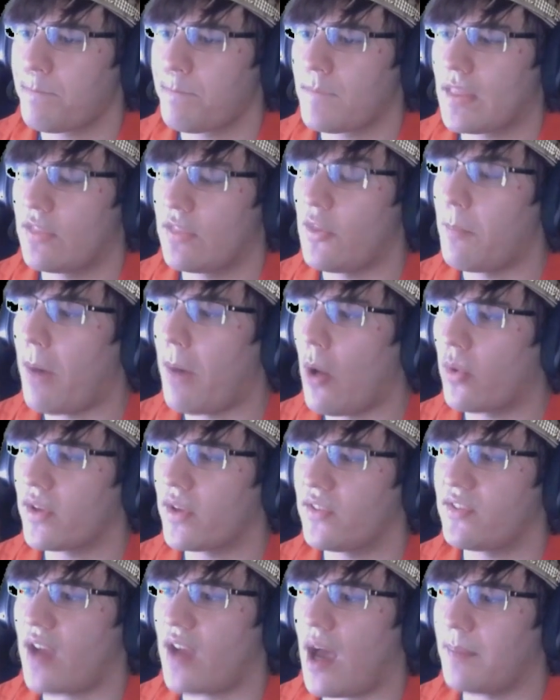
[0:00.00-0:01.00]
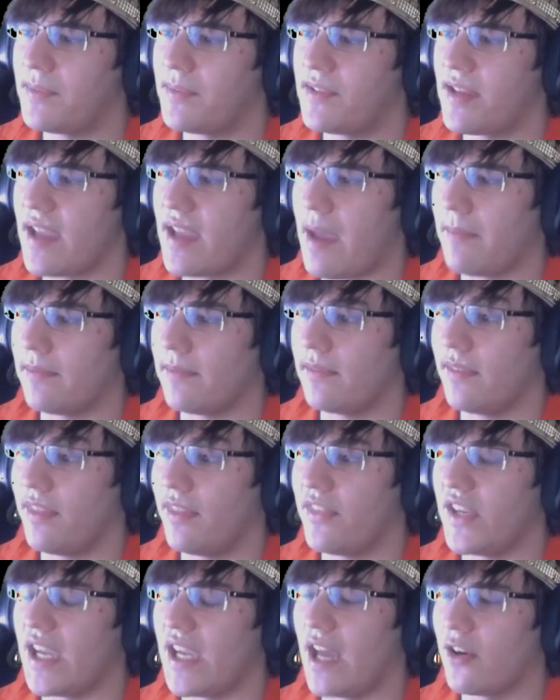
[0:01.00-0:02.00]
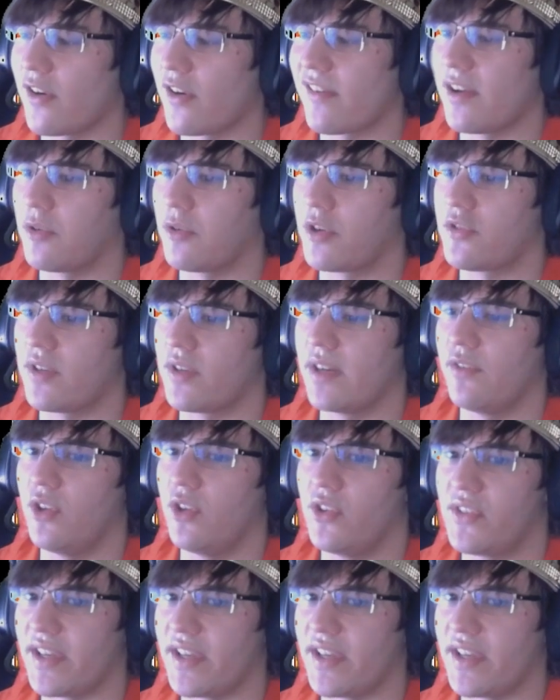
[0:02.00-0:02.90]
Pokestops to get the energy retrievals,